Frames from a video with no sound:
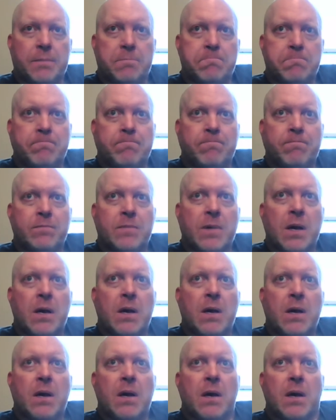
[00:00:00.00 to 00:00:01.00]

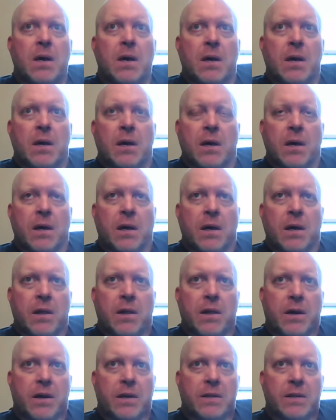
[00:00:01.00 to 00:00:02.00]
Um,
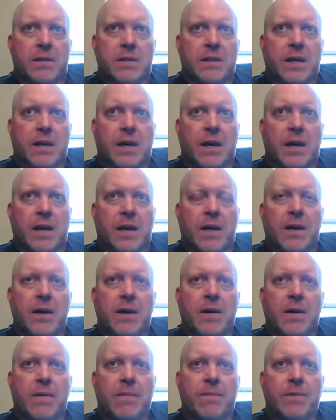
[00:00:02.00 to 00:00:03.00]
there's
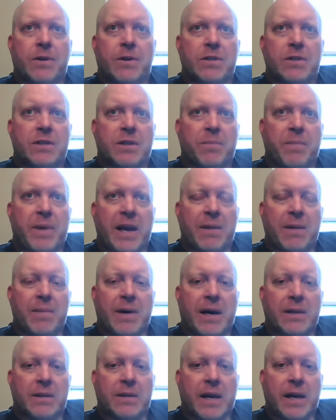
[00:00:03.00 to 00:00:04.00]
uh,
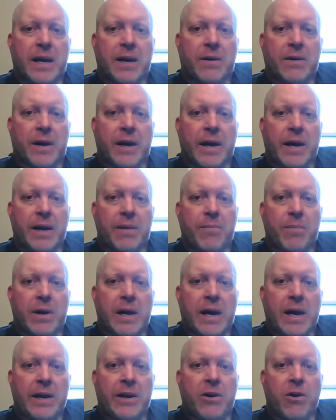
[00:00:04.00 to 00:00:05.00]
there's debate about
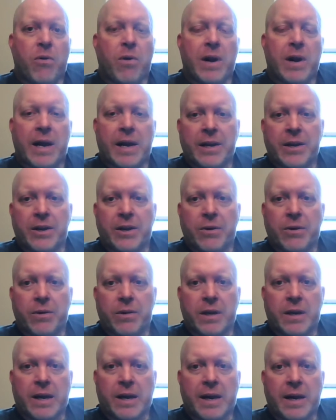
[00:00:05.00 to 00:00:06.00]
that, right? But I know
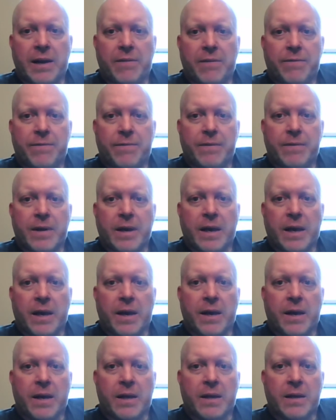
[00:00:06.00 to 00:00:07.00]
what I can do with a
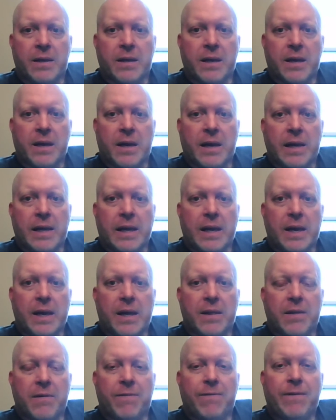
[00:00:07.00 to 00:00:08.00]
knife, and
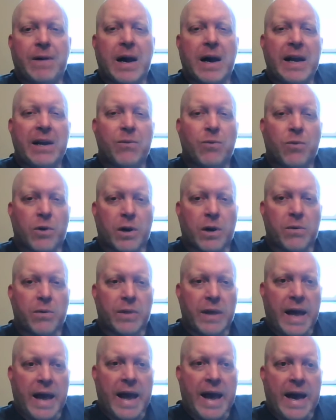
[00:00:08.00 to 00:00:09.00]
I the
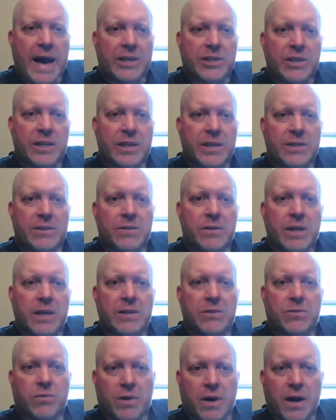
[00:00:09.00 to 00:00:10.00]
fine work with a
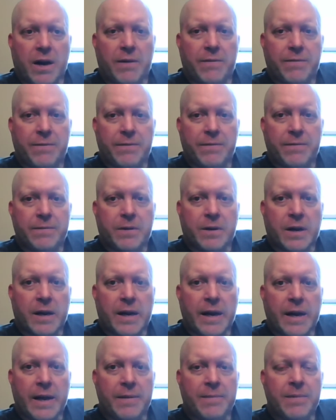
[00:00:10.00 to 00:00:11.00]
hatchet is is
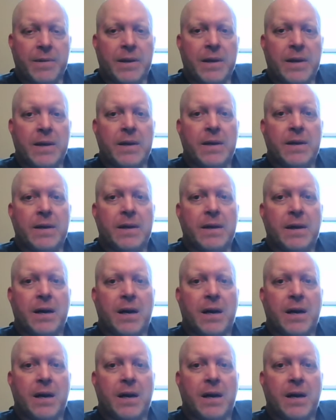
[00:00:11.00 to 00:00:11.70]
rough, right?